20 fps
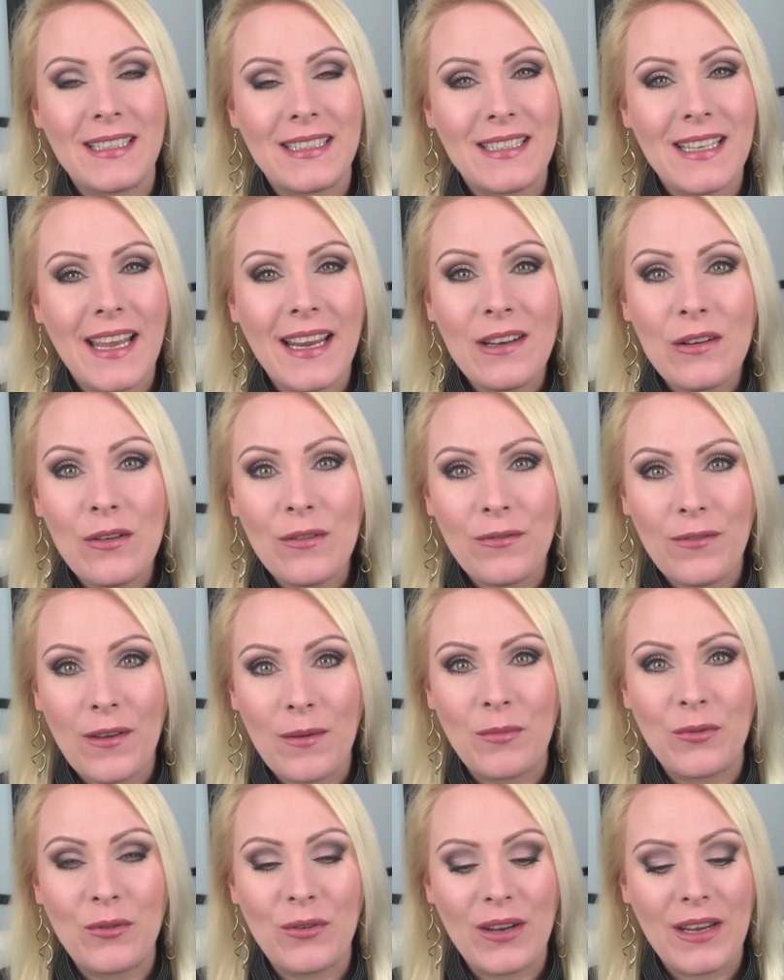It's the end of
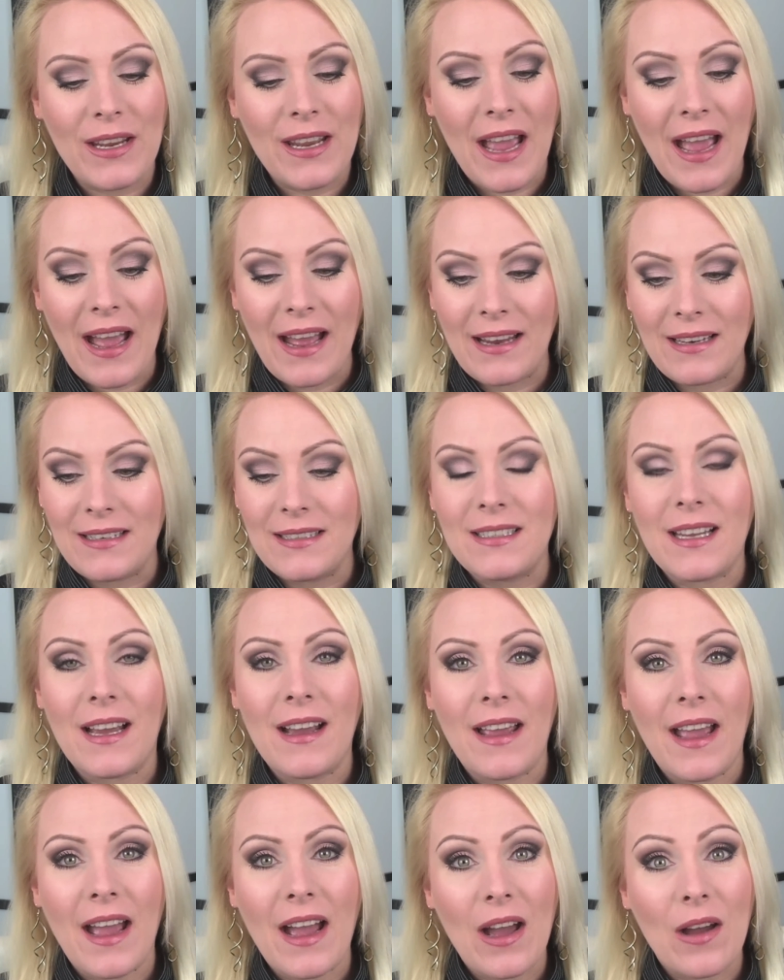February and
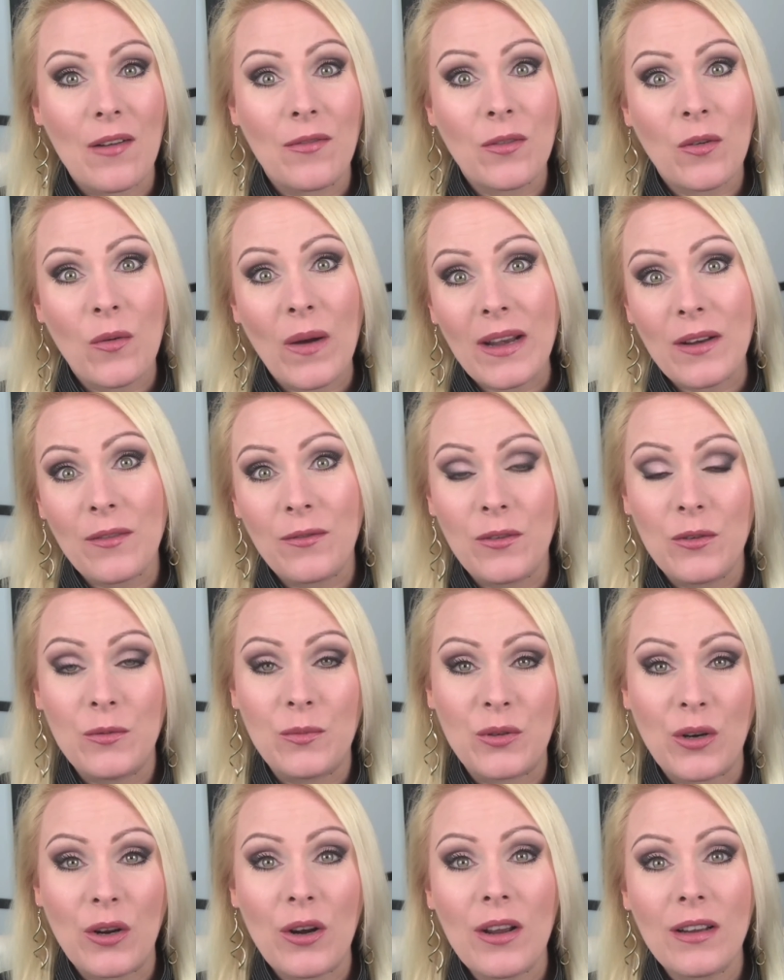I have quite a few
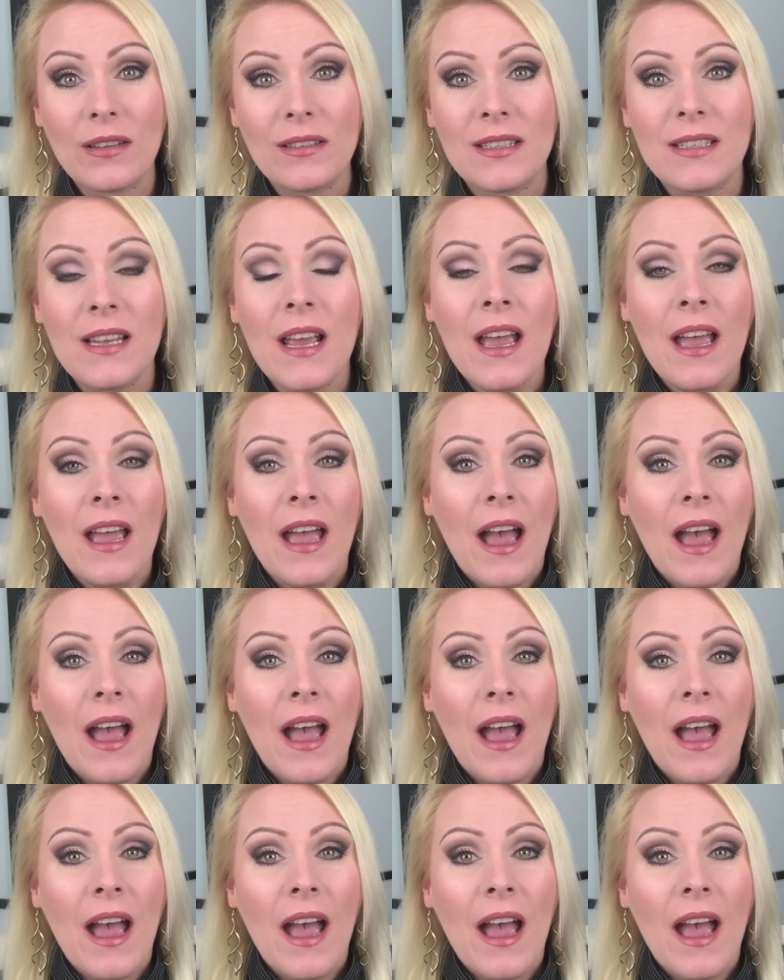products